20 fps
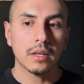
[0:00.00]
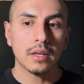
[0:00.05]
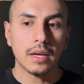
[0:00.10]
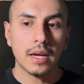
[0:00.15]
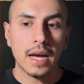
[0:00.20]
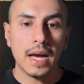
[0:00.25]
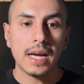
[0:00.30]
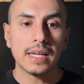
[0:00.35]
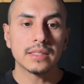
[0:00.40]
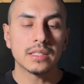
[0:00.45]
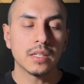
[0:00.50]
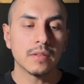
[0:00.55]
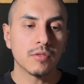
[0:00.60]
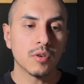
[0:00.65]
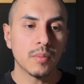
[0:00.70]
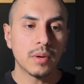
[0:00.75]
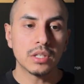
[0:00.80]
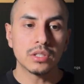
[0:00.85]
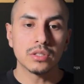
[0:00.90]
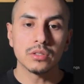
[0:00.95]
It has the
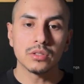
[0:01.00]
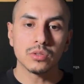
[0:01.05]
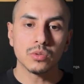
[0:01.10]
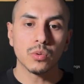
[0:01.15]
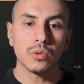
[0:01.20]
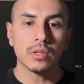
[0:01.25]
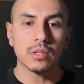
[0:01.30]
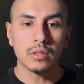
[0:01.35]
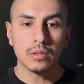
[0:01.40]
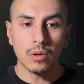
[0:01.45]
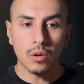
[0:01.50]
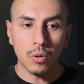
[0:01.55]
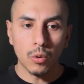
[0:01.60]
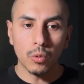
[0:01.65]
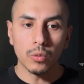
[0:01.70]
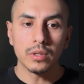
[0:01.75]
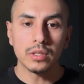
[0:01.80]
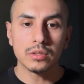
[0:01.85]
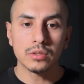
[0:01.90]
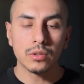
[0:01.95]
information stored in our
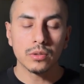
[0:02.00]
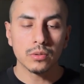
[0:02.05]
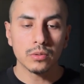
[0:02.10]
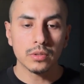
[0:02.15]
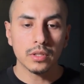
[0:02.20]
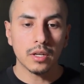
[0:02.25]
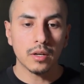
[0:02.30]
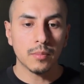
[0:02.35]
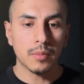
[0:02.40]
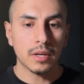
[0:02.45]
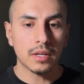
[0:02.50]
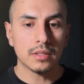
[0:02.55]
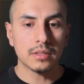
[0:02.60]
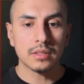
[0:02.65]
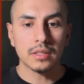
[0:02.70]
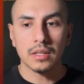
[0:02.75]
own internal database,